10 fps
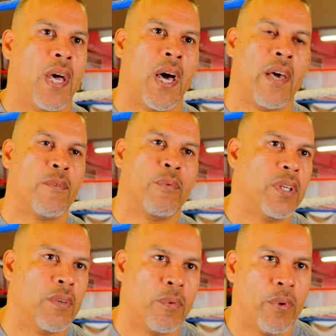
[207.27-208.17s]
I don't
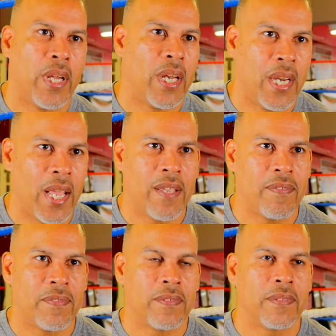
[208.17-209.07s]
went nowhere in
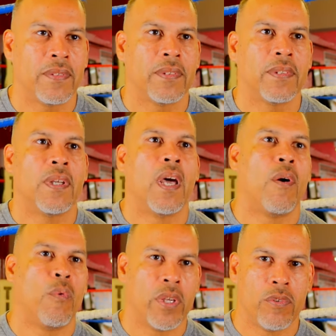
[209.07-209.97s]
life. I
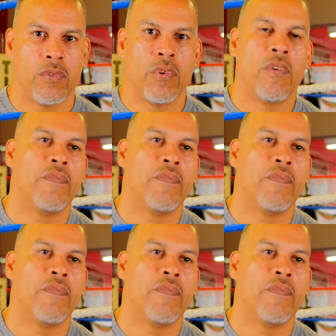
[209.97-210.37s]
want you to